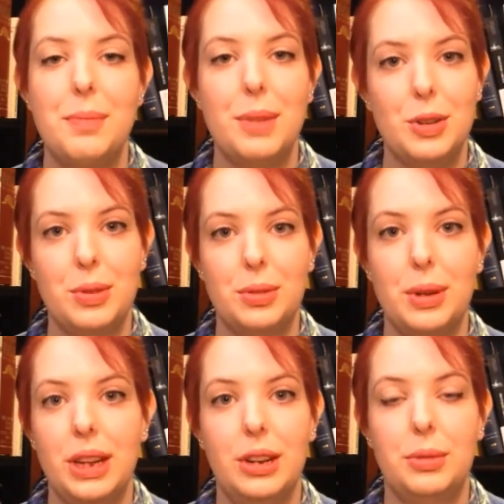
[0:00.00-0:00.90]
March was a
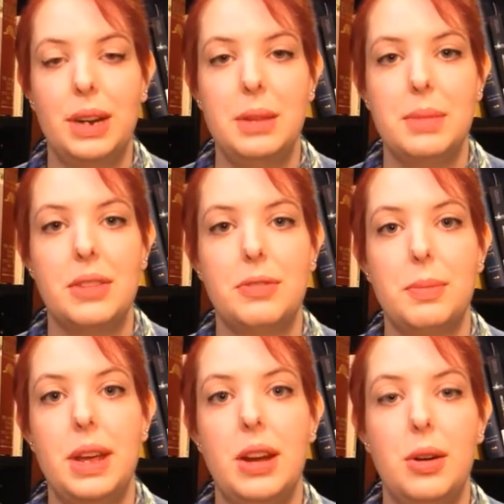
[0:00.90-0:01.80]
really good reading month for
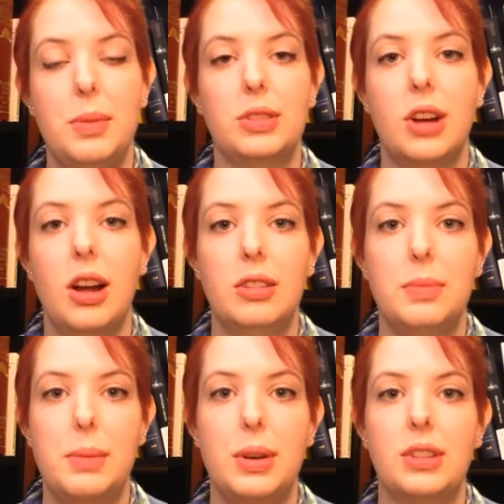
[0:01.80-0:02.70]
me. Almost all of
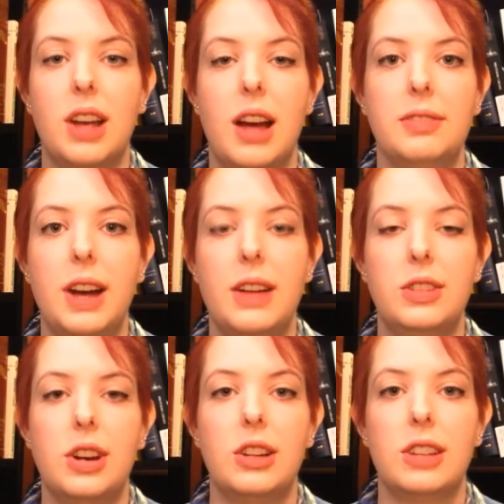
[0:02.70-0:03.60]
my books got 5
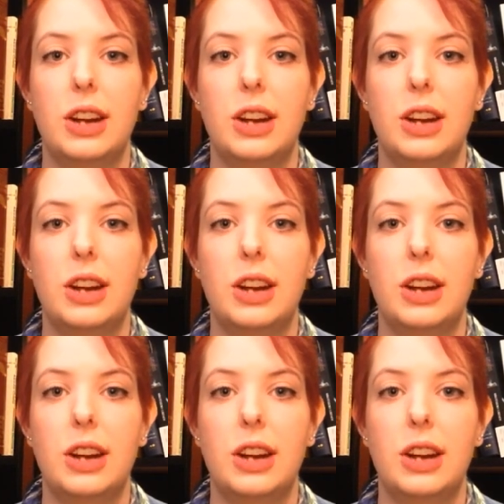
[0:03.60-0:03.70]
stars